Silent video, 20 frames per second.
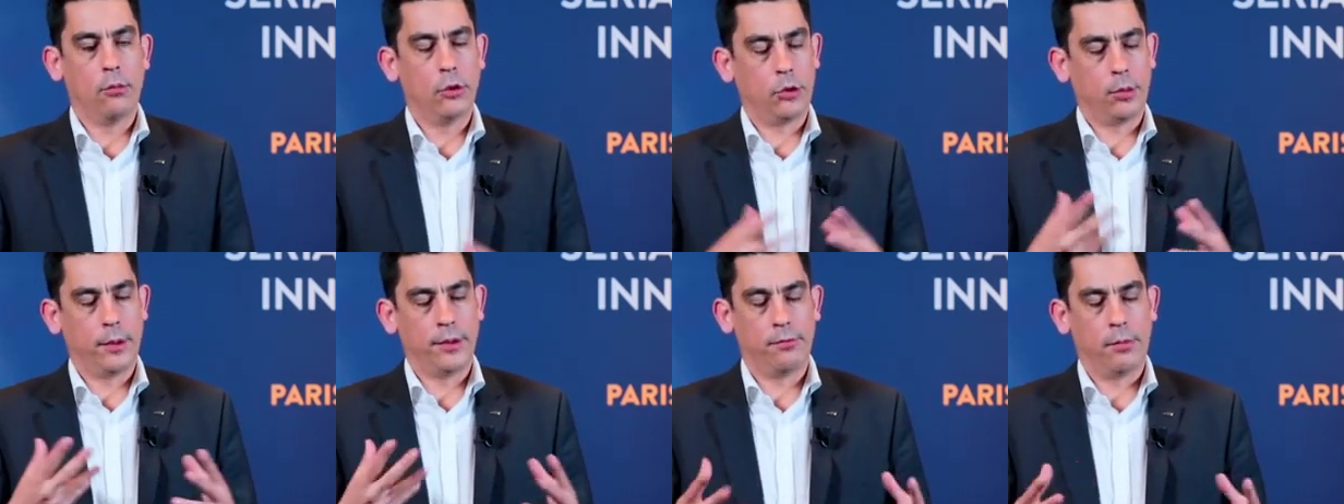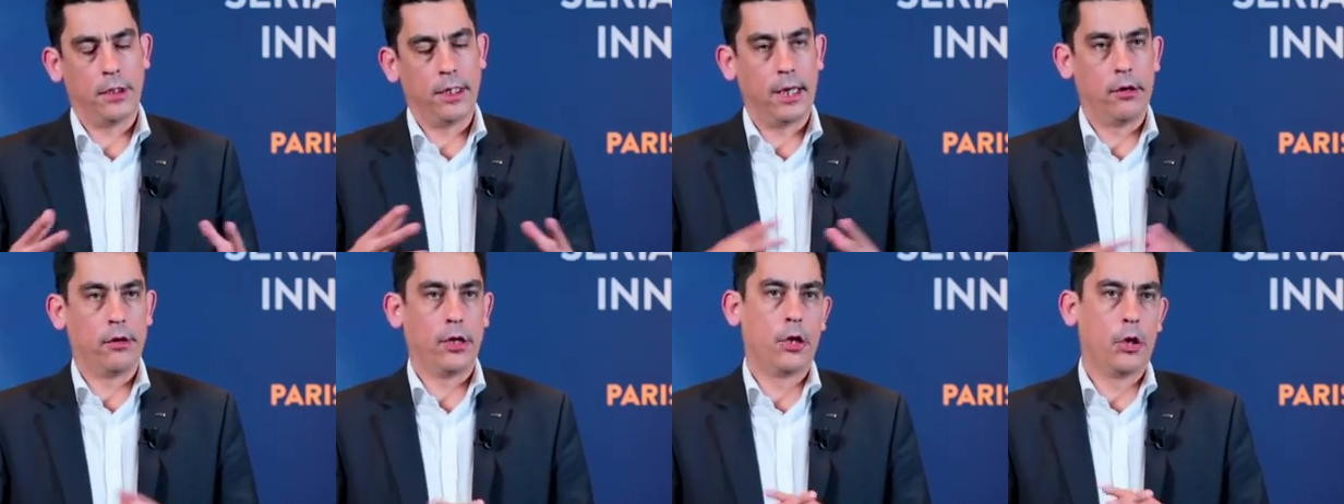which we've been
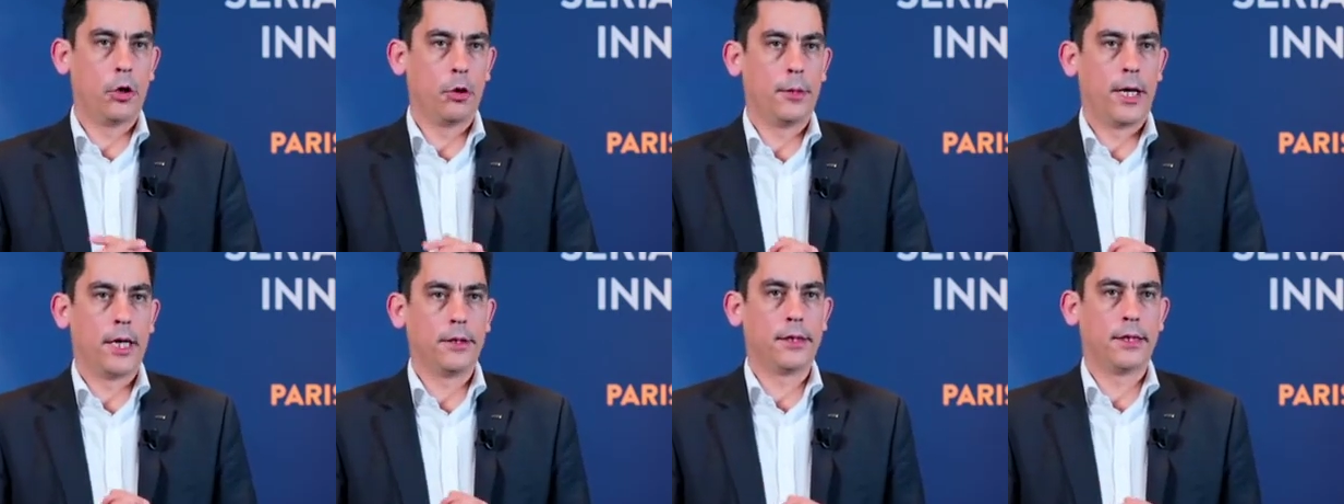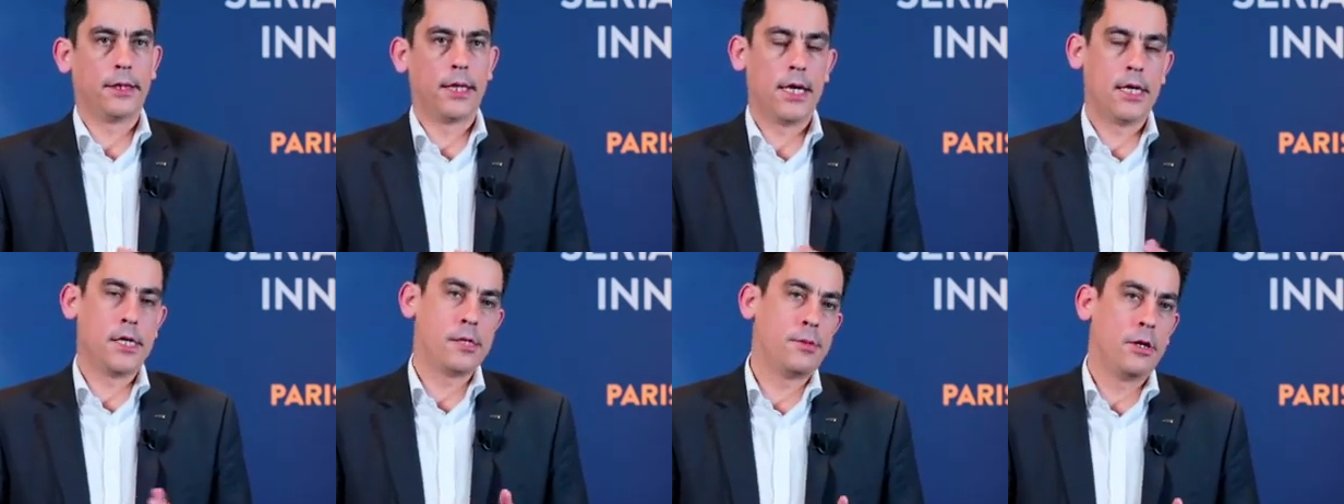hearing a lot about
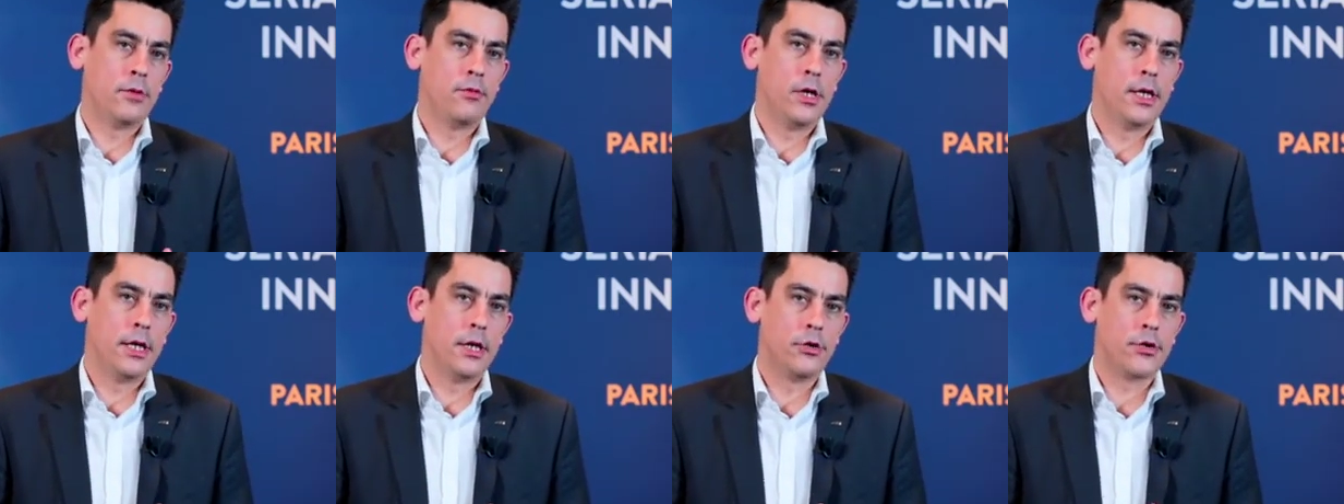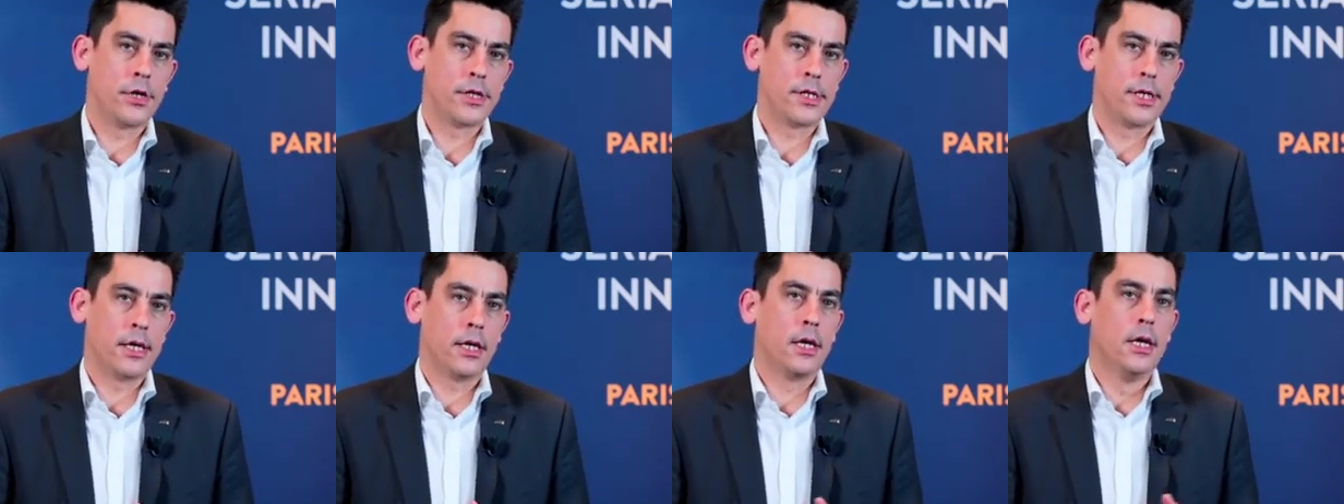today and it's been really
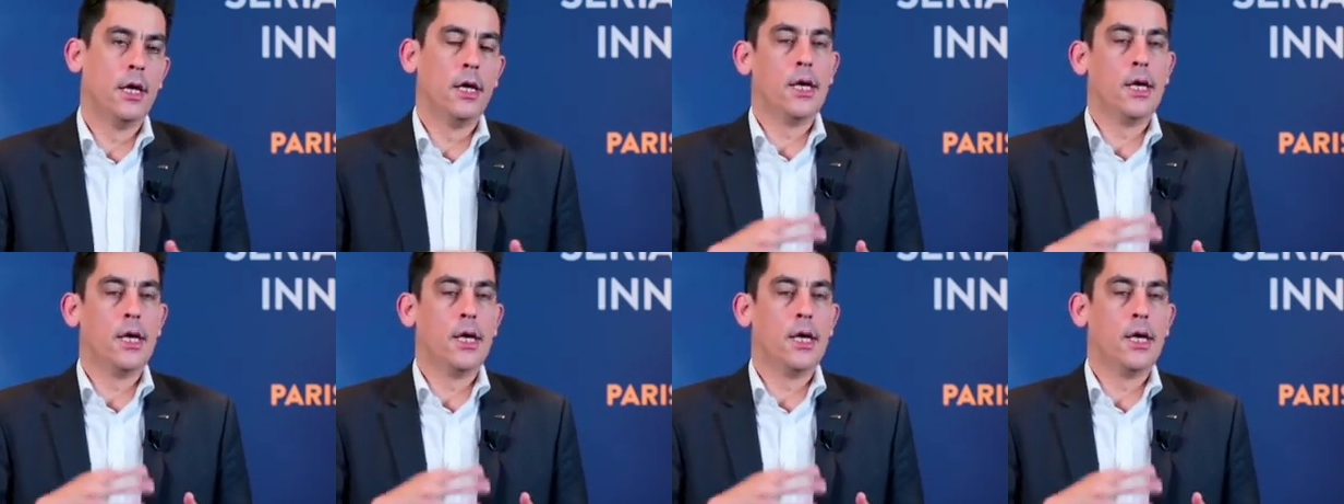interesting,